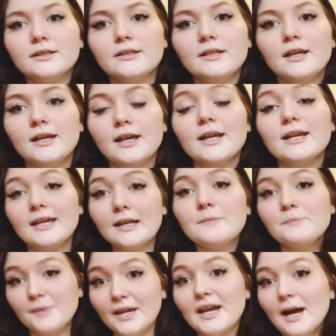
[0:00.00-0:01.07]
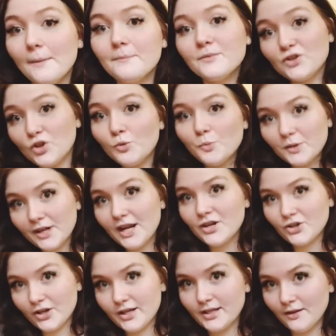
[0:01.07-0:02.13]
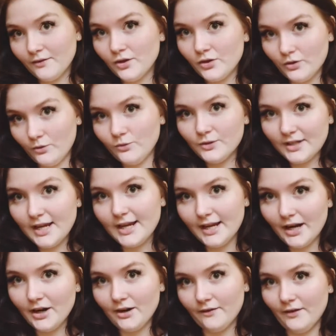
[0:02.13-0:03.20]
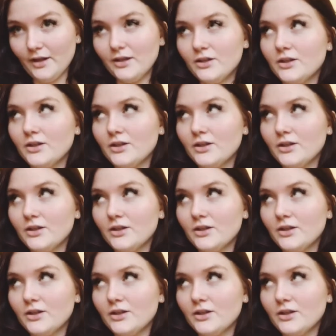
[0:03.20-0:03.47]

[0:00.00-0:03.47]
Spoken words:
it can become super dangerous if you don't take care of it.